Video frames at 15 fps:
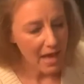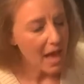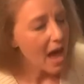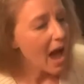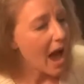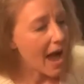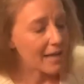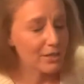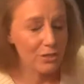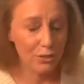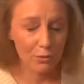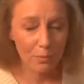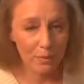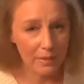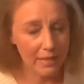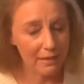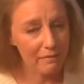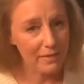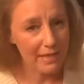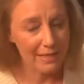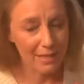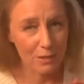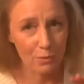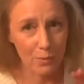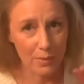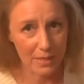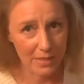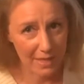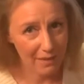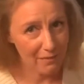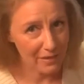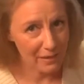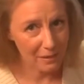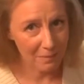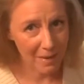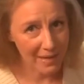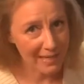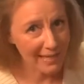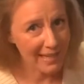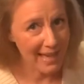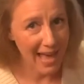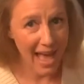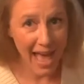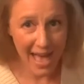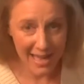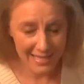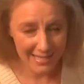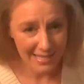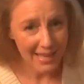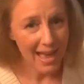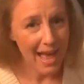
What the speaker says: I do believe that this will save us money and